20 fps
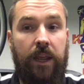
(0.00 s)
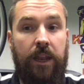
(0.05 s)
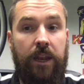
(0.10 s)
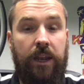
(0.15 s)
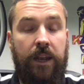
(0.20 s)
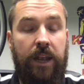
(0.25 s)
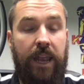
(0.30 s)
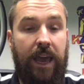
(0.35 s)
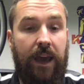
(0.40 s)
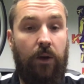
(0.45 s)

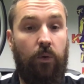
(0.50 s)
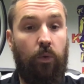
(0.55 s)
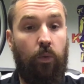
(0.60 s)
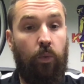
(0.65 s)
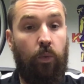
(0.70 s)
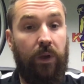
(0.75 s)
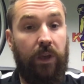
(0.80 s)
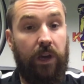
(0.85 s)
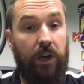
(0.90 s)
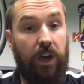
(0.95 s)
Now
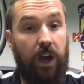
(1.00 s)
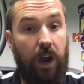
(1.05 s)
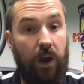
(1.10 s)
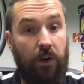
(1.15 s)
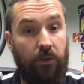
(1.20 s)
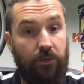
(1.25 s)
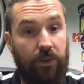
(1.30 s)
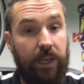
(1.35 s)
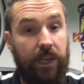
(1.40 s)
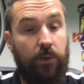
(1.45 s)
we are
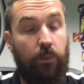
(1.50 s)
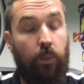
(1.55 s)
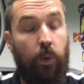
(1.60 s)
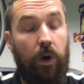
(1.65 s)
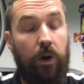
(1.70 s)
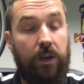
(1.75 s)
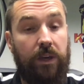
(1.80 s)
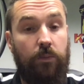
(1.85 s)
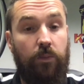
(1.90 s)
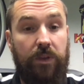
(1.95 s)
currently
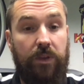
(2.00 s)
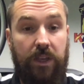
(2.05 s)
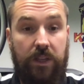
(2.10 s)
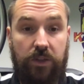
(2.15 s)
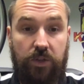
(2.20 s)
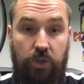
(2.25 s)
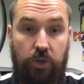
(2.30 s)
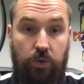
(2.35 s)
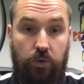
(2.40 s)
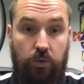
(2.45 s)
working within
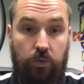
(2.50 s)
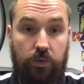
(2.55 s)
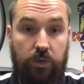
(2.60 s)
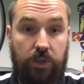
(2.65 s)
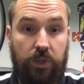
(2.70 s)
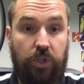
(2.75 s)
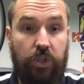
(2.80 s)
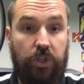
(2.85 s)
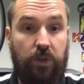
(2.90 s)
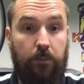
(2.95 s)
schools
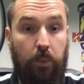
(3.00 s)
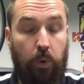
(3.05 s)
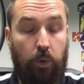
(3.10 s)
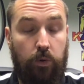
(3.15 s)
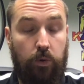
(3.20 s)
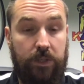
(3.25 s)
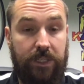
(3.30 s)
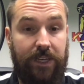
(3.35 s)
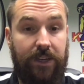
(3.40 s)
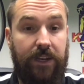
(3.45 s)

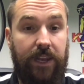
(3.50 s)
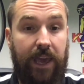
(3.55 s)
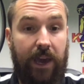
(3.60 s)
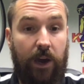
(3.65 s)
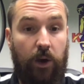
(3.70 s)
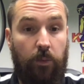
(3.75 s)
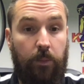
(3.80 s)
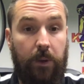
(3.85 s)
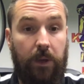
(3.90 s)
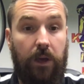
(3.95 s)
supporting and
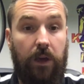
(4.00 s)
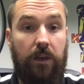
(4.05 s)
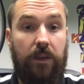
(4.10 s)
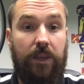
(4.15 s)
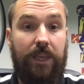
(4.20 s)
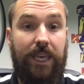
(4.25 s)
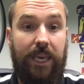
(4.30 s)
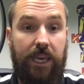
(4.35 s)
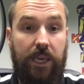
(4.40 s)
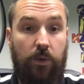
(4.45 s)
helping
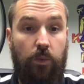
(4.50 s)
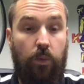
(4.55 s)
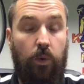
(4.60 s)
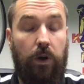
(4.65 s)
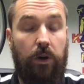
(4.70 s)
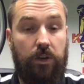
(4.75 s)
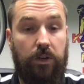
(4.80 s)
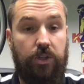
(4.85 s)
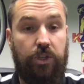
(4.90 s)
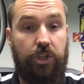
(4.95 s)
key
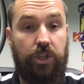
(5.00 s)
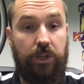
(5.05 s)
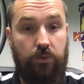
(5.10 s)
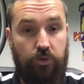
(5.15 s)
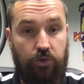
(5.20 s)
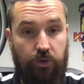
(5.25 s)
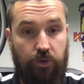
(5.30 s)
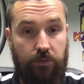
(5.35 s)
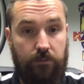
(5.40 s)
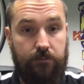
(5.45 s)
worker
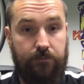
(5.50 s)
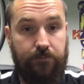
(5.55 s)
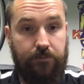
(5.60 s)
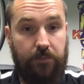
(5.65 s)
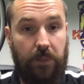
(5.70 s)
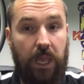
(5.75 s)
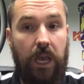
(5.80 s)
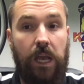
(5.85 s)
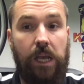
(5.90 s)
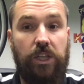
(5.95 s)
children.
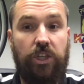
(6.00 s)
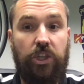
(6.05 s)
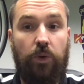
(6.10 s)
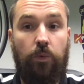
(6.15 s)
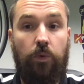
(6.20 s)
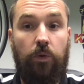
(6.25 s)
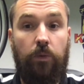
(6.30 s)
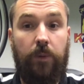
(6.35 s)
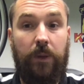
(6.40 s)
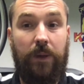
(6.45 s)
So
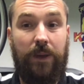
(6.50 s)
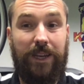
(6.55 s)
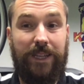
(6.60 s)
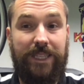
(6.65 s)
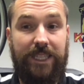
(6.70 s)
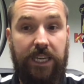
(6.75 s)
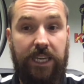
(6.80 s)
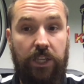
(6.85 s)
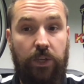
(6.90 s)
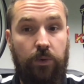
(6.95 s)
we'll be
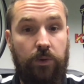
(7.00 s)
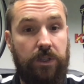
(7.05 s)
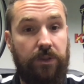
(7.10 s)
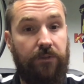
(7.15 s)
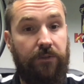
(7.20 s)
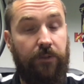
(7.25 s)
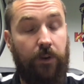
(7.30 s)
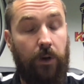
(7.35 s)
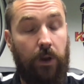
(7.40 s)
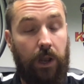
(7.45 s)
continuing to
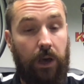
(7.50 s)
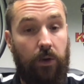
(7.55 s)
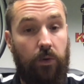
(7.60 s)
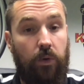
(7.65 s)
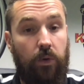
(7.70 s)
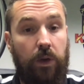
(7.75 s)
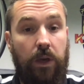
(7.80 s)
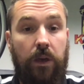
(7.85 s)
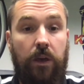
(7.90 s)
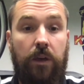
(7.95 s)
follow
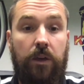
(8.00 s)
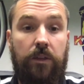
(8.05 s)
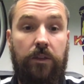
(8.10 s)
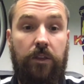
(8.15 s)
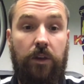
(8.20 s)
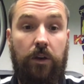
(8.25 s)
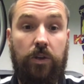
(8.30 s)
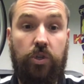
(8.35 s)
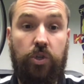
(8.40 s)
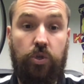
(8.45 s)

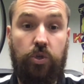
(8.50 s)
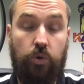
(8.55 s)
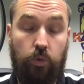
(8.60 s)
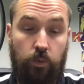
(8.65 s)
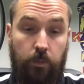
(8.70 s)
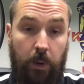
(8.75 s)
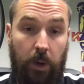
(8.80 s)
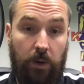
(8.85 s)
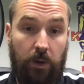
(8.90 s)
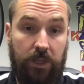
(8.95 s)
the school
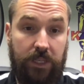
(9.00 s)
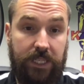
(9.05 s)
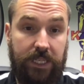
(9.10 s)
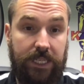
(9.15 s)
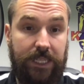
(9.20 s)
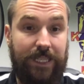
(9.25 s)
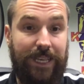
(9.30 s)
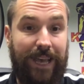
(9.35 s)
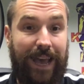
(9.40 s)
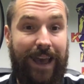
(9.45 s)

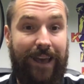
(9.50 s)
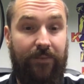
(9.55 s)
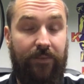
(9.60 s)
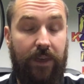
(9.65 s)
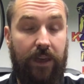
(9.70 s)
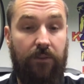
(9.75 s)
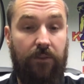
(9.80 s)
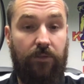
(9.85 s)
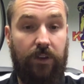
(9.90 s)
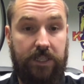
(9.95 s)
policies and
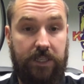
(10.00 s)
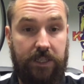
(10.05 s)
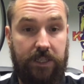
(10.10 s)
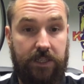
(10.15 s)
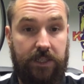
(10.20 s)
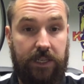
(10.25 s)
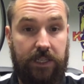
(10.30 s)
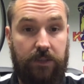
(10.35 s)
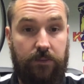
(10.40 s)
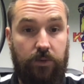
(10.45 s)
their risk
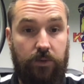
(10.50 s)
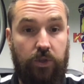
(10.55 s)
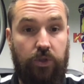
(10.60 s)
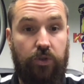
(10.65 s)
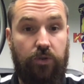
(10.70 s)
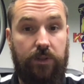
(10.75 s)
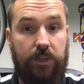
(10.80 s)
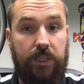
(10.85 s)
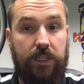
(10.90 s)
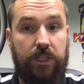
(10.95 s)
assessment
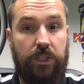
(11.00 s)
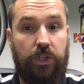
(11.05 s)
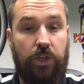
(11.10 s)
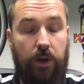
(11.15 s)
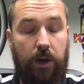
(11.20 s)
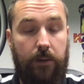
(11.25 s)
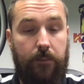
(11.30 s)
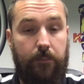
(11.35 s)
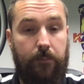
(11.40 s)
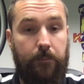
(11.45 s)
during this
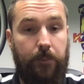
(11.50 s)
time.